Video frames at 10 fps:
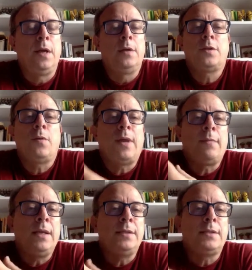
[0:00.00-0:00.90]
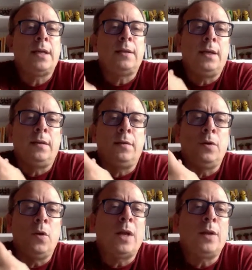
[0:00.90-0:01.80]
So that means that
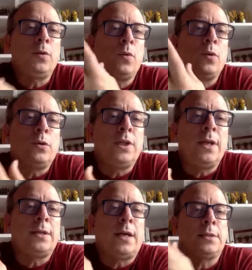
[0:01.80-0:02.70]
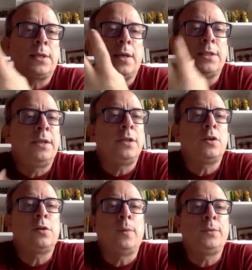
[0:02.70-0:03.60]
you could consider as a
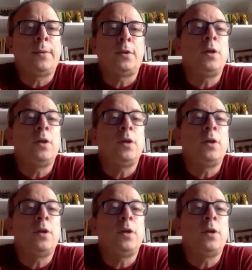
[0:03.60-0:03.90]
citizen observatory.